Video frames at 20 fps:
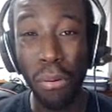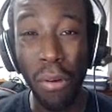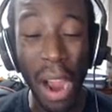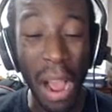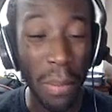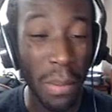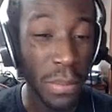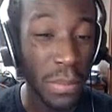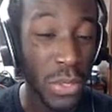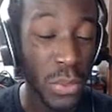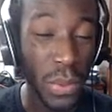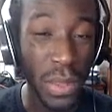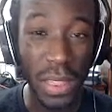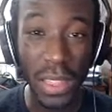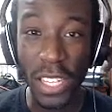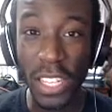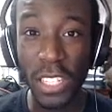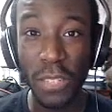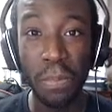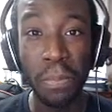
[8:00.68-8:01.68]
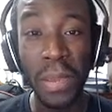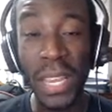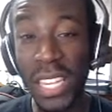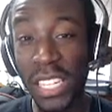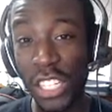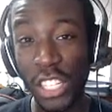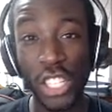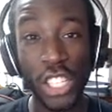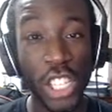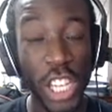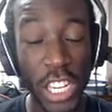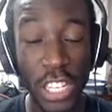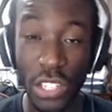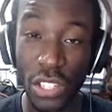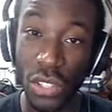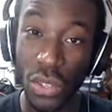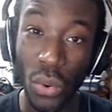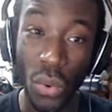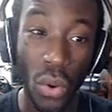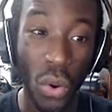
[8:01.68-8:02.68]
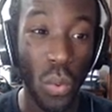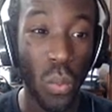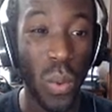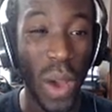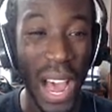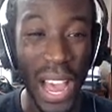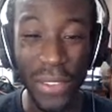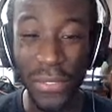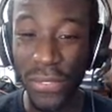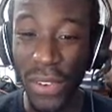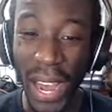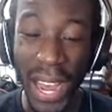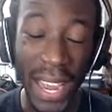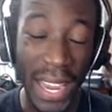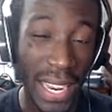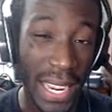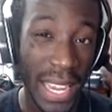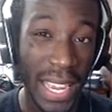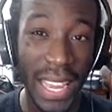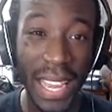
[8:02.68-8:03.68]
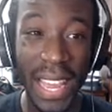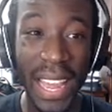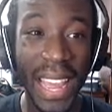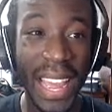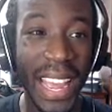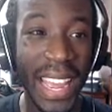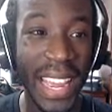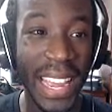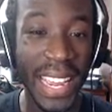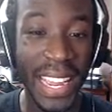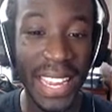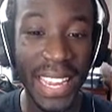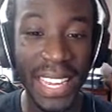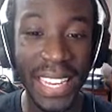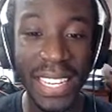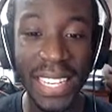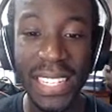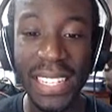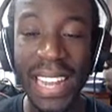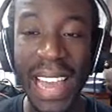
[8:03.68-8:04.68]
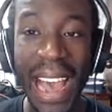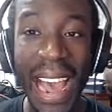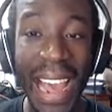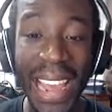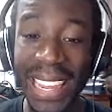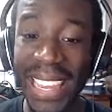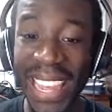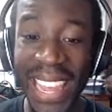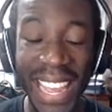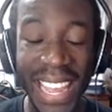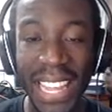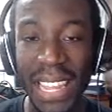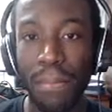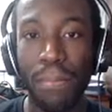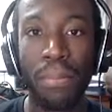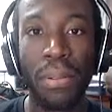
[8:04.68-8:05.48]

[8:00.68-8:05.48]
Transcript: problems with this piece of shit school Wi-Fi, and I can't